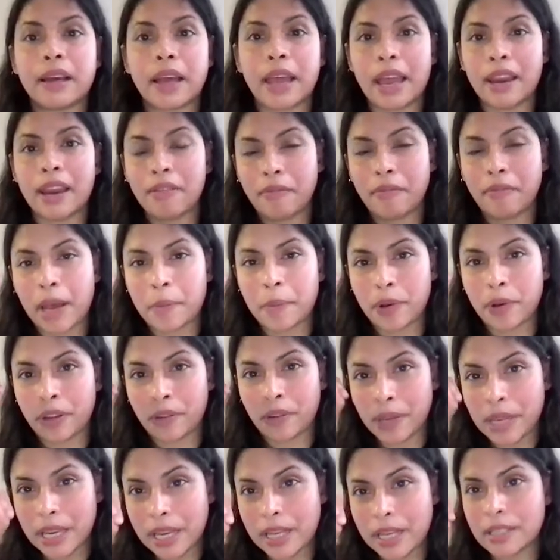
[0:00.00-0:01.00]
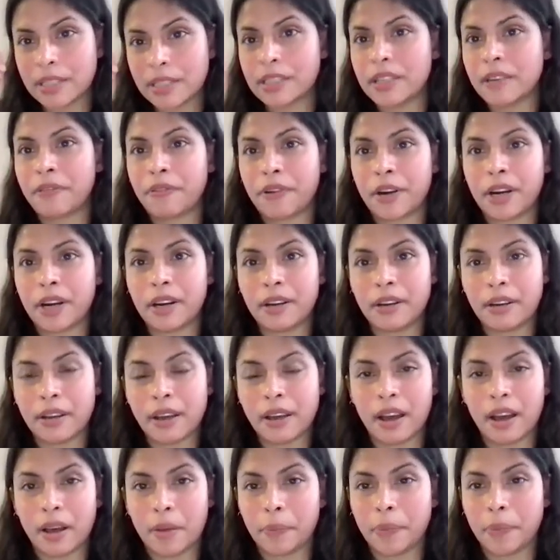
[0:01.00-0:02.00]
environment of each different
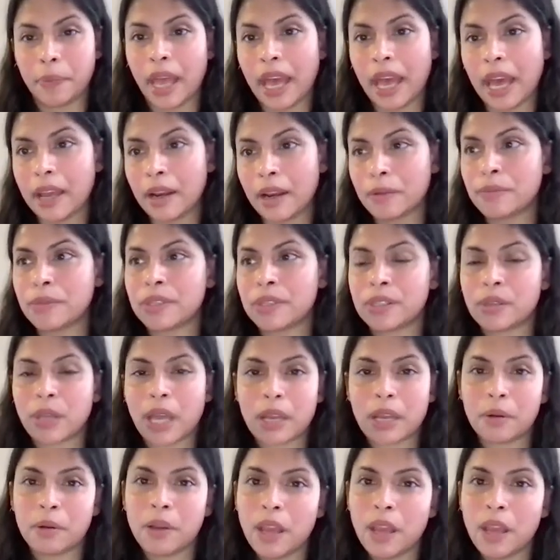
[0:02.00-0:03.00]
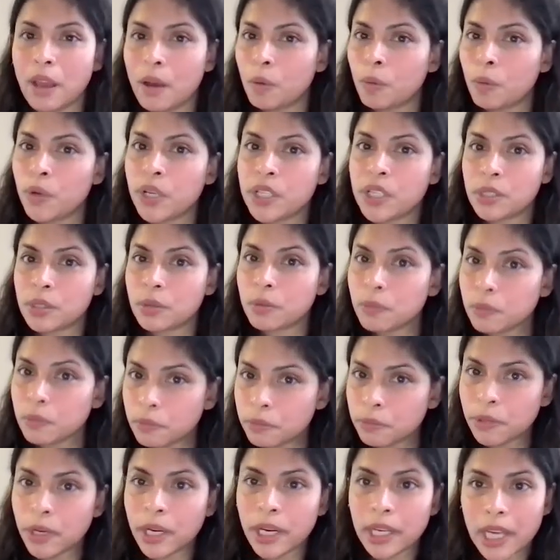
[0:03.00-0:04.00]
atoms, and which
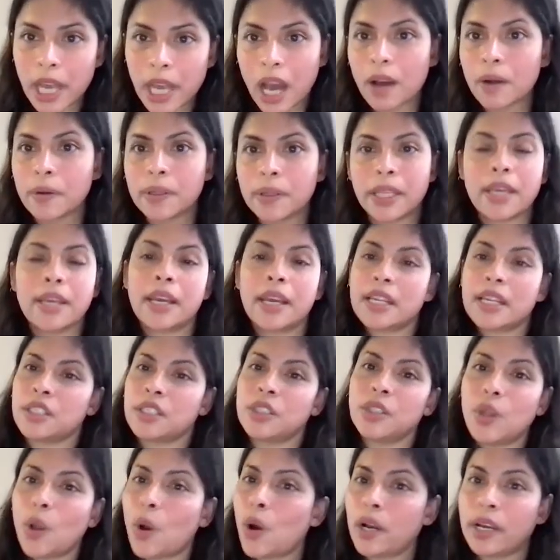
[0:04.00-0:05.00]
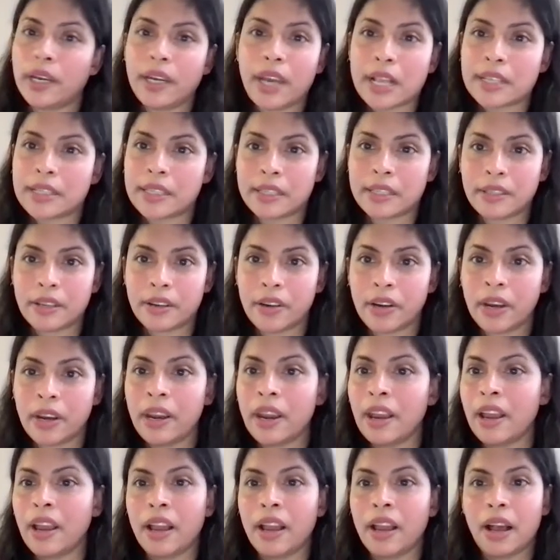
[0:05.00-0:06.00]
we now think is not
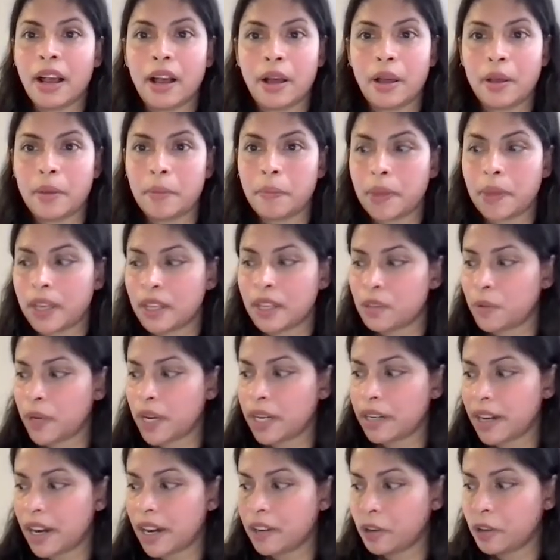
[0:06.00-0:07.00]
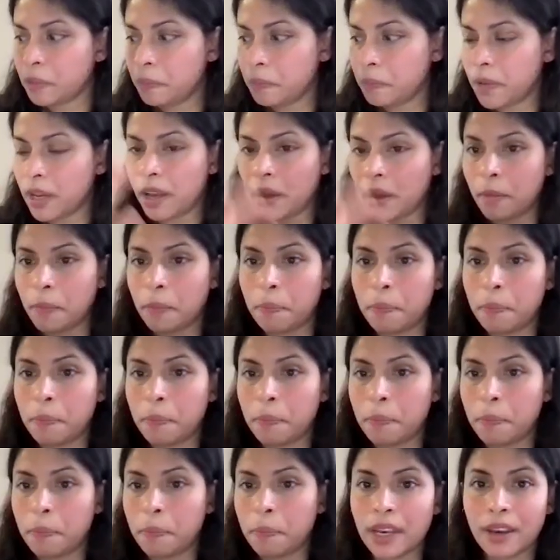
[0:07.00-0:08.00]
necessary because we are trying to
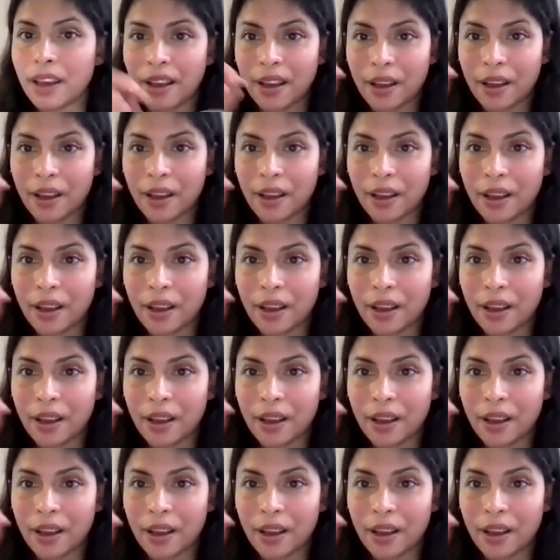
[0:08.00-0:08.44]
bin